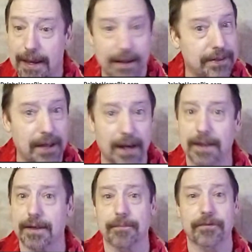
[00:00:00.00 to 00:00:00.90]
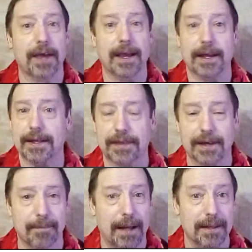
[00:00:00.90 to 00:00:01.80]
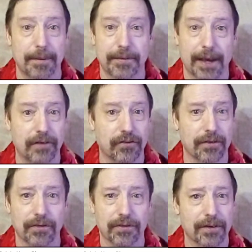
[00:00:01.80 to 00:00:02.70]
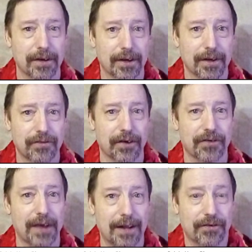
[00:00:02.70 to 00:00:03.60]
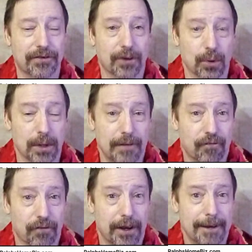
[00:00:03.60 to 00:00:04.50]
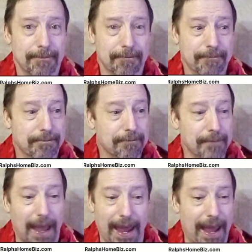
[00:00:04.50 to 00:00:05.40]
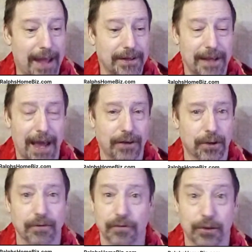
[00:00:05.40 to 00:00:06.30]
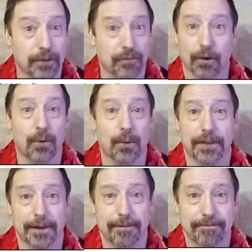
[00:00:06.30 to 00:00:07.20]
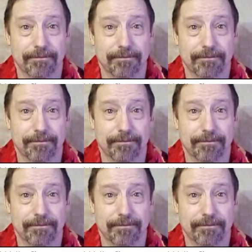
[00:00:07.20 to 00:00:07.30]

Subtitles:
None of them say anything about limitations, just that it's totally free, and yeah, you can roll with it.